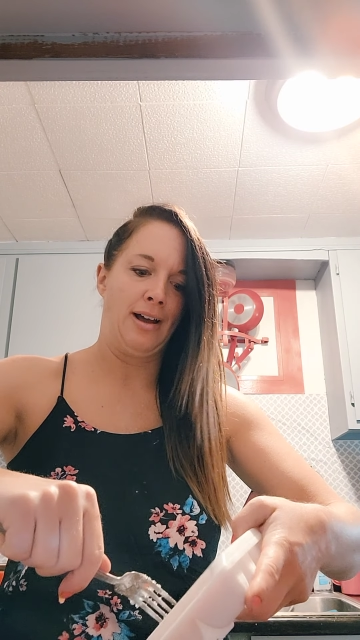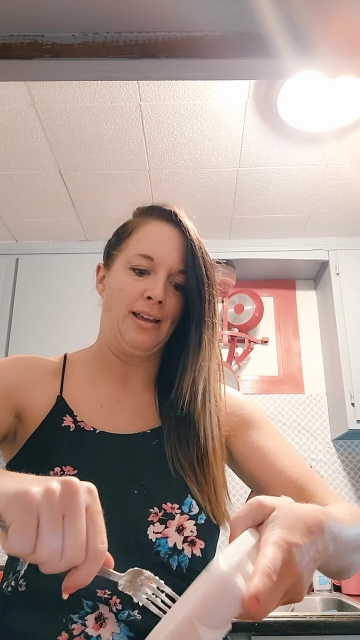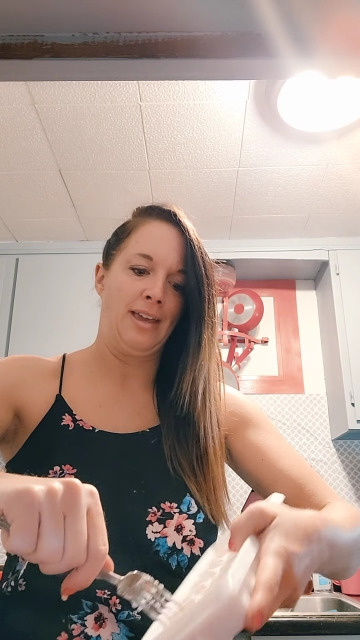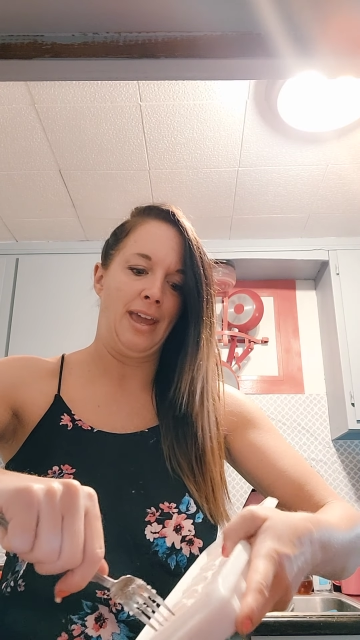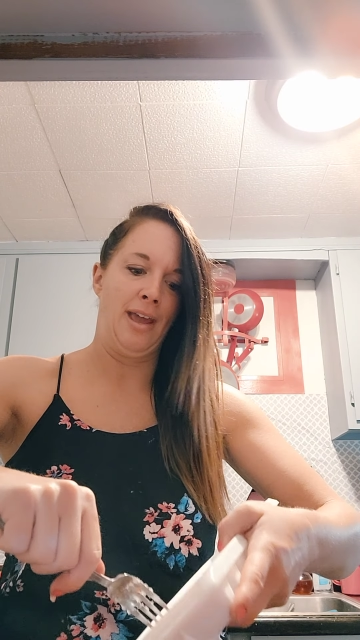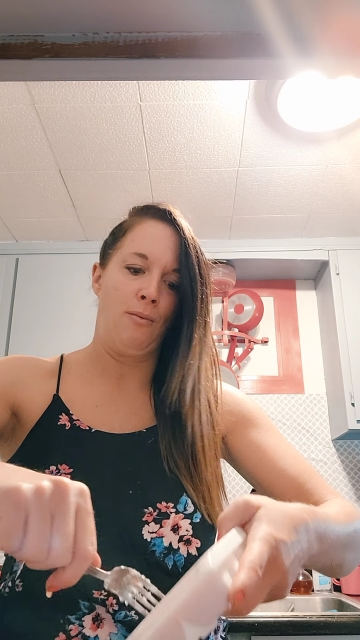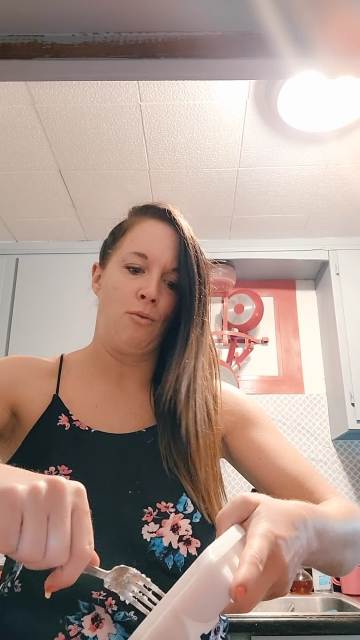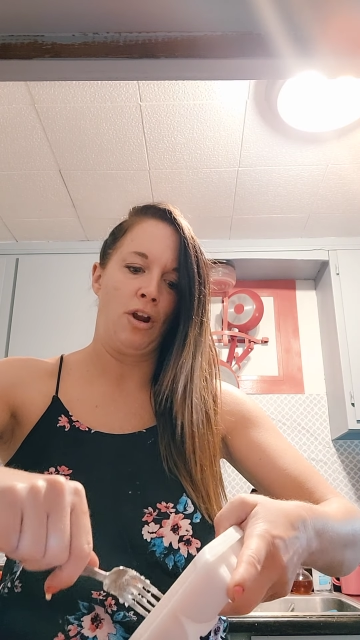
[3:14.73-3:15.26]

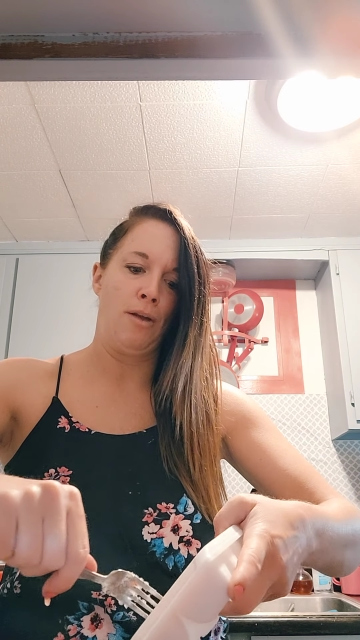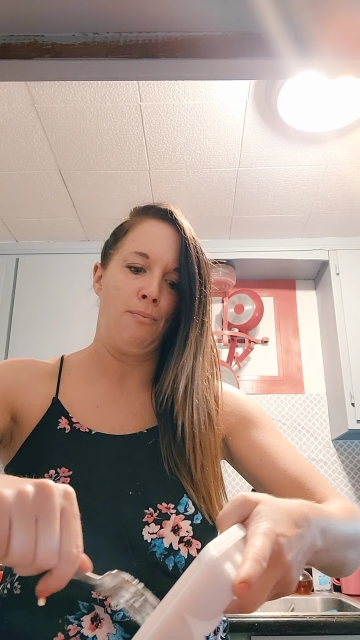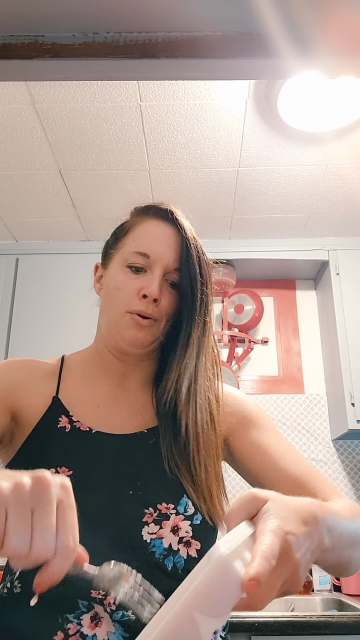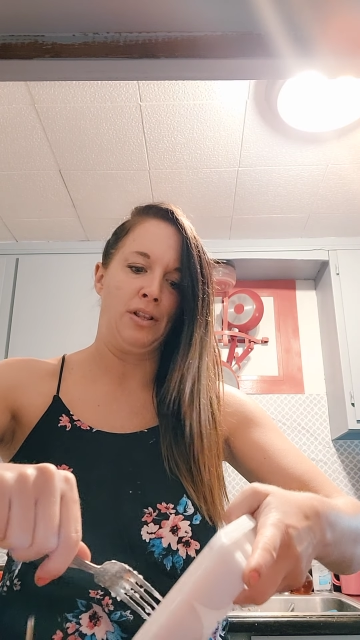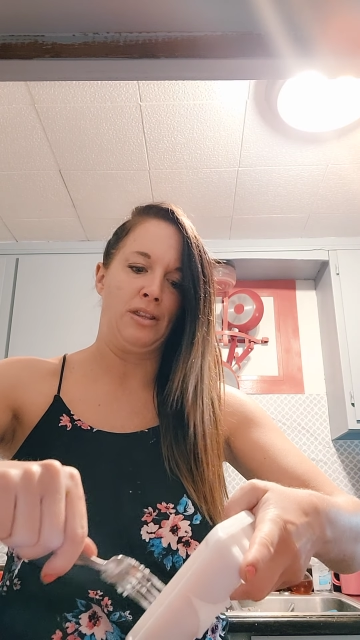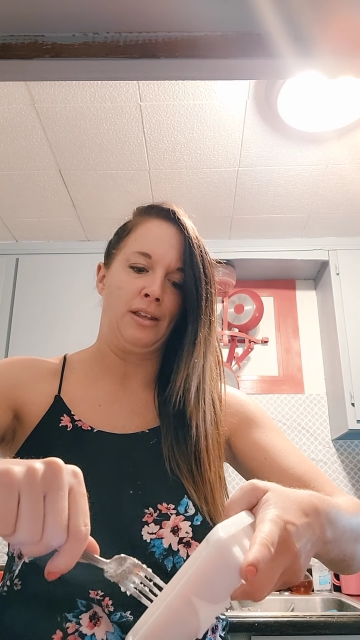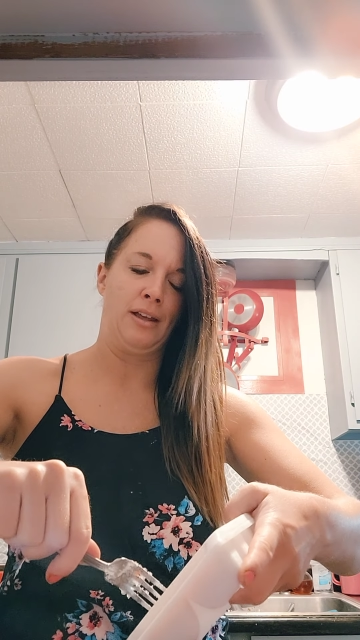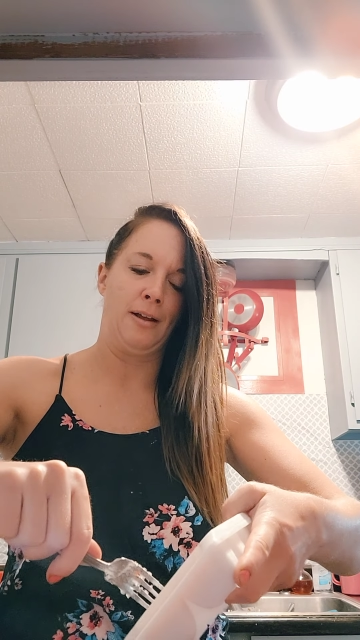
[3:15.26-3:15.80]
game where you
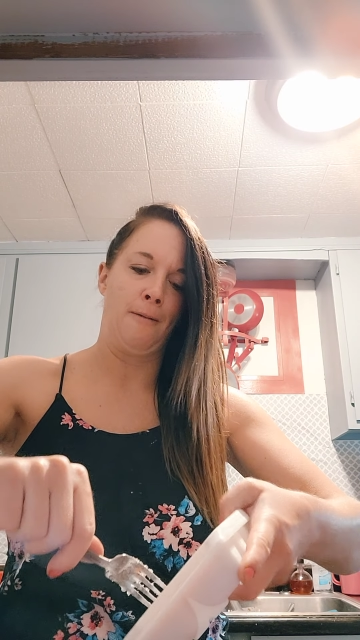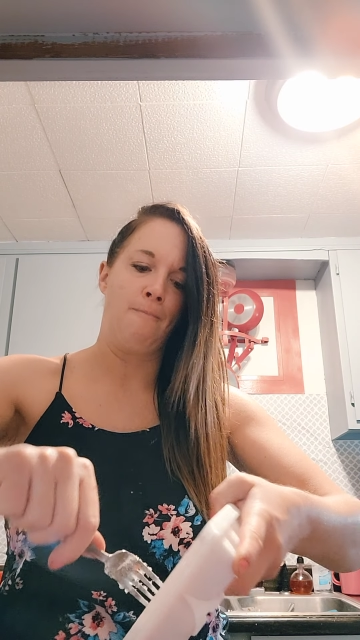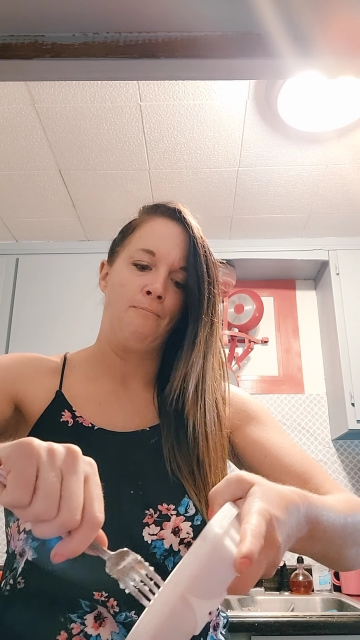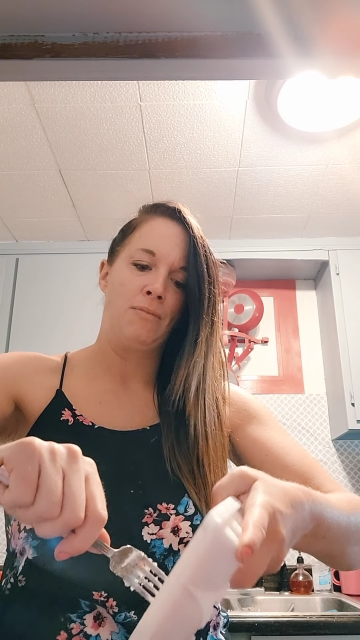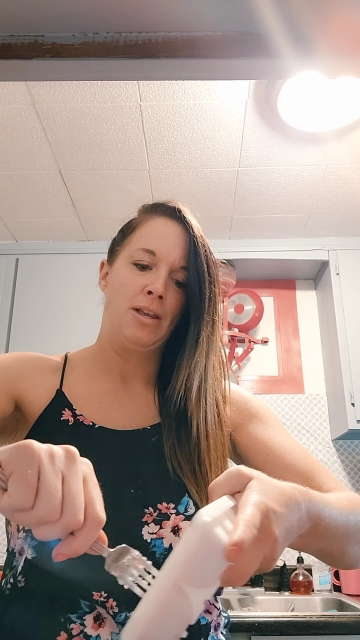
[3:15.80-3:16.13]
put the